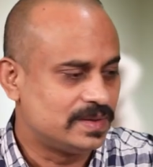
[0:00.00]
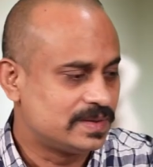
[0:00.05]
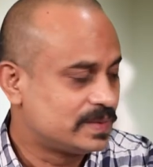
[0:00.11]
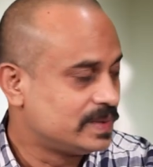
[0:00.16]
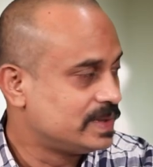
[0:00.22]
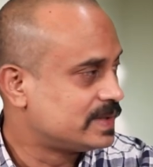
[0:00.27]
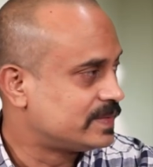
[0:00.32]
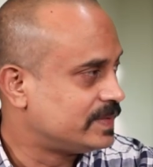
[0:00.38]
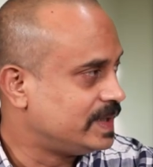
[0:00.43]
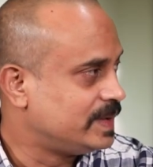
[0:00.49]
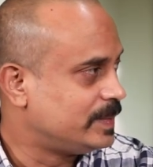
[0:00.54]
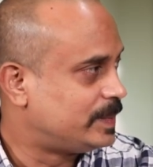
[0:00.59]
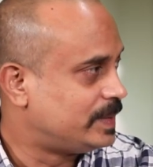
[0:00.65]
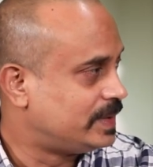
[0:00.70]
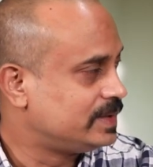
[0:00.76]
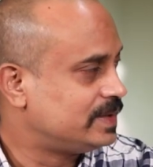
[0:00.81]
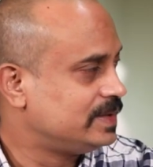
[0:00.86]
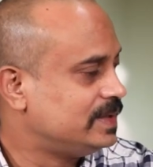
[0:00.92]
also is very
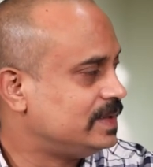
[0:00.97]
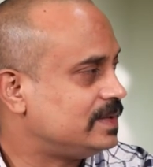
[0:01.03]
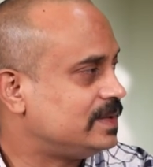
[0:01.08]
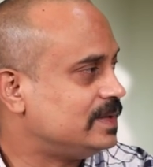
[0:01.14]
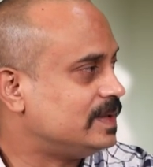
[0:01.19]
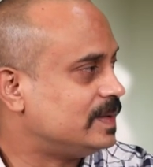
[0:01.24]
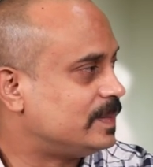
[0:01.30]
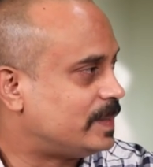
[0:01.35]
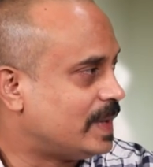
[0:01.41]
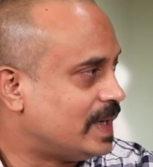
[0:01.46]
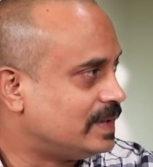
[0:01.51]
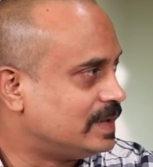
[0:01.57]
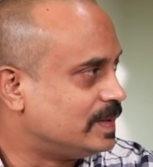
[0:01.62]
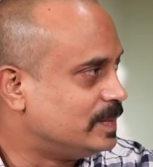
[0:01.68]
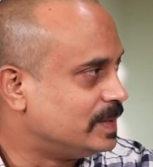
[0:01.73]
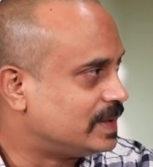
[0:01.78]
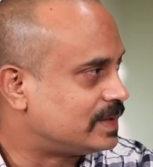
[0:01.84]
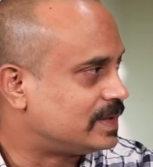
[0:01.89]
pertinent in the
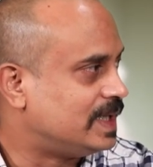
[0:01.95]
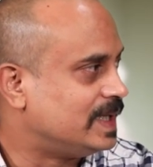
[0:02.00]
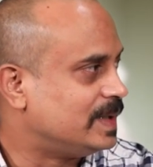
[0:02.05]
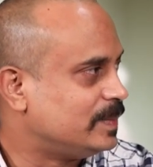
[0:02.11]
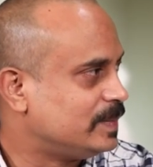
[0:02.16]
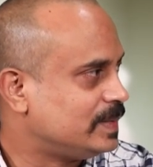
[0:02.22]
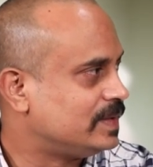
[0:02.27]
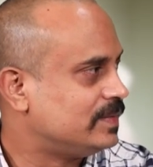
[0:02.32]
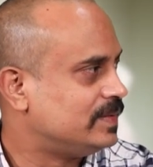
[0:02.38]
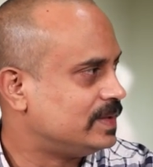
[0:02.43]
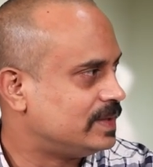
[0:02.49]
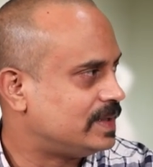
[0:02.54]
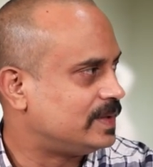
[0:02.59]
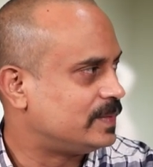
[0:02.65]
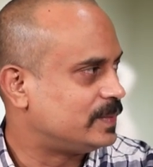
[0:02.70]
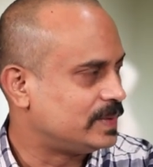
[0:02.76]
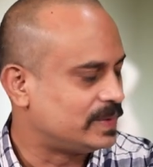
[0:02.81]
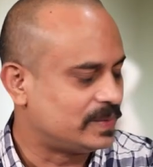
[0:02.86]
pandemic time, given
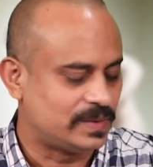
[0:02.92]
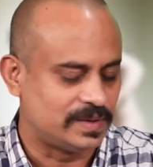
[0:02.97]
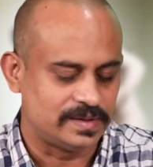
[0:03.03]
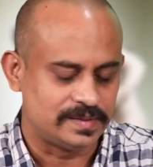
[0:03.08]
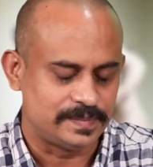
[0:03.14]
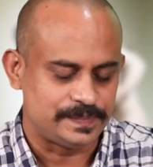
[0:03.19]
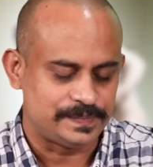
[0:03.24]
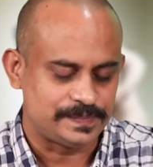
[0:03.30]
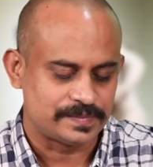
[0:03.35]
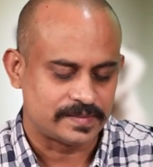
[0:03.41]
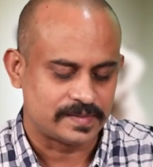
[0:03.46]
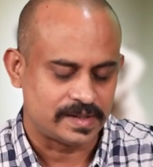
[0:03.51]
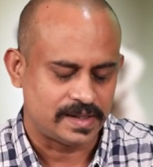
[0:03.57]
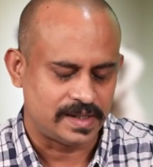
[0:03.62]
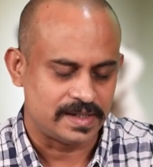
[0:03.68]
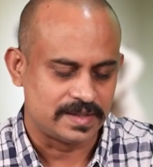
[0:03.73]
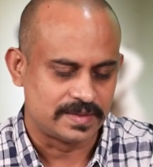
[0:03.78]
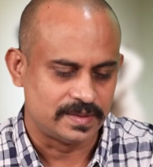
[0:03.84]
that we are all
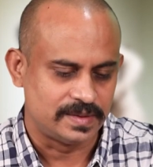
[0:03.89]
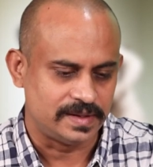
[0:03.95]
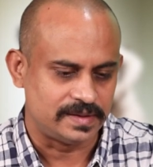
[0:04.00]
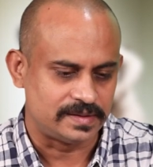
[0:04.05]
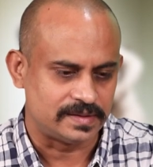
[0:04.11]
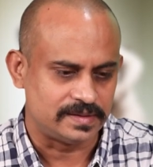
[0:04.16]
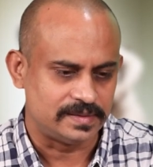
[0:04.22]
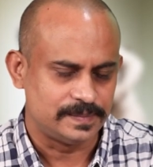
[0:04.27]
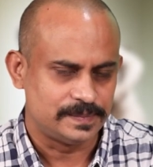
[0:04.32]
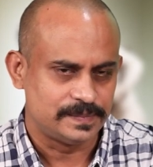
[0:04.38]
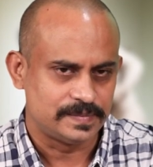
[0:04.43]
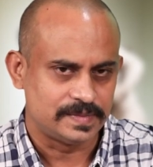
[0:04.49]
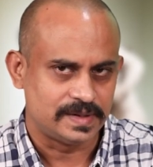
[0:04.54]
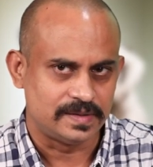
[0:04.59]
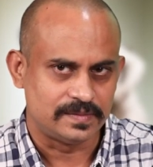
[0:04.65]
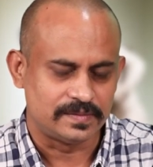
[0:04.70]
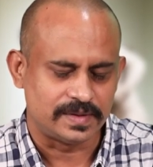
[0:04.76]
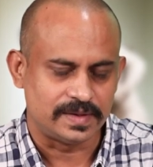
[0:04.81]
isolated
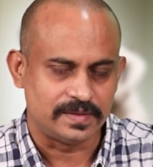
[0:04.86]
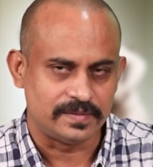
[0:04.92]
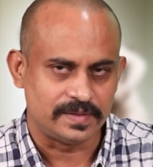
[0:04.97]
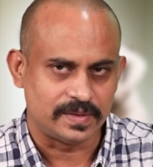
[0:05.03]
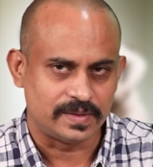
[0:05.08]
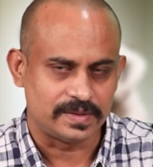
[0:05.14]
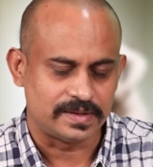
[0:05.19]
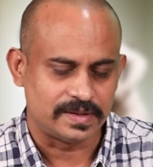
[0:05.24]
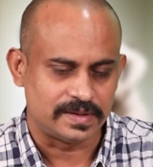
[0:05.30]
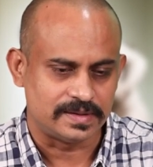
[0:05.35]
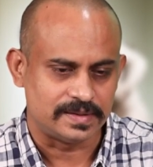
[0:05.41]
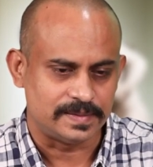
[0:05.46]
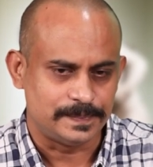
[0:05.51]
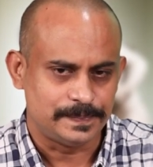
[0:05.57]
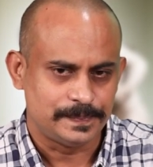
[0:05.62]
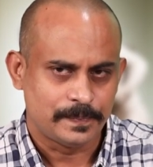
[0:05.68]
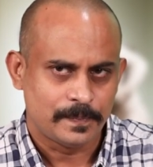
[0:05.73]
in one way or the other.